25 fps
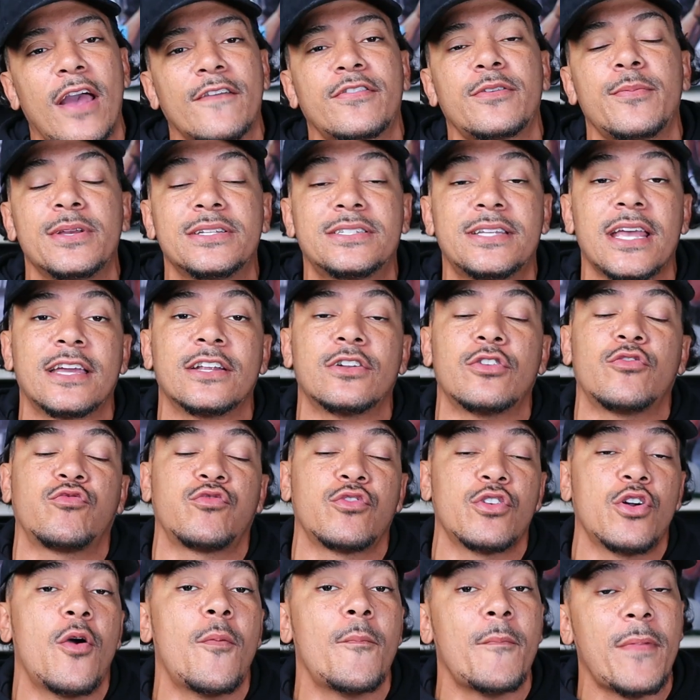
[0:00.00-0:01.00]
have to be taking a
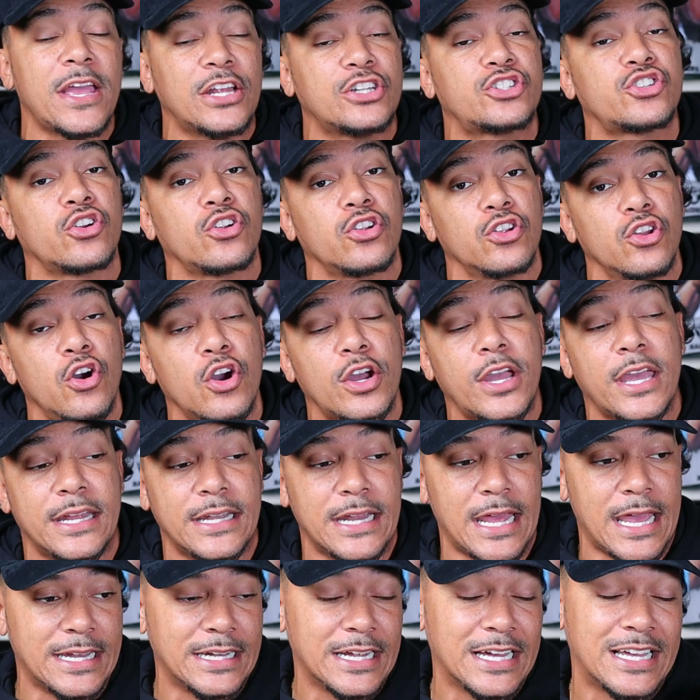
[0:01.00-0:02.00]
real major look
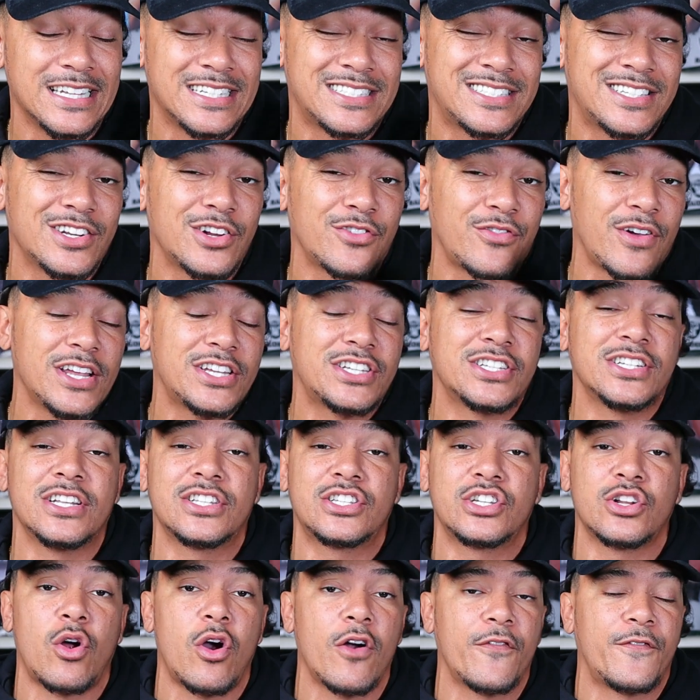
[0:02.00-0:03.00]
and a consideration
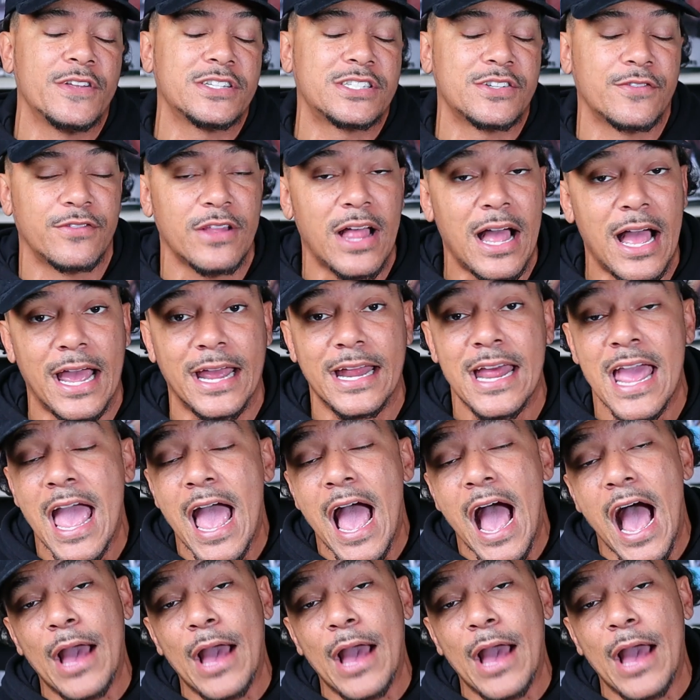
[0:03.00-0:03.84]
into the offensive line.